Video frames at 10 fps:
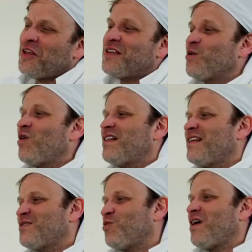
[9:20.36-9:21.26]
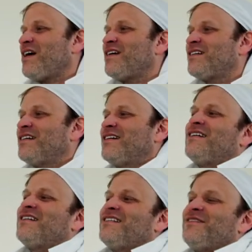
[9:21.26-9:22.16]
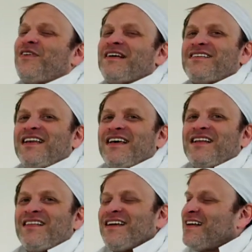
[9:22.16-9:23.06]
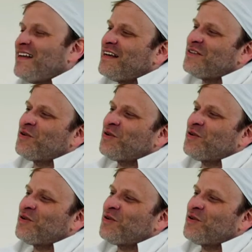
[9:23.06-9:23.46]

It's quite, there's quite a fascinating thing, isn't it? It's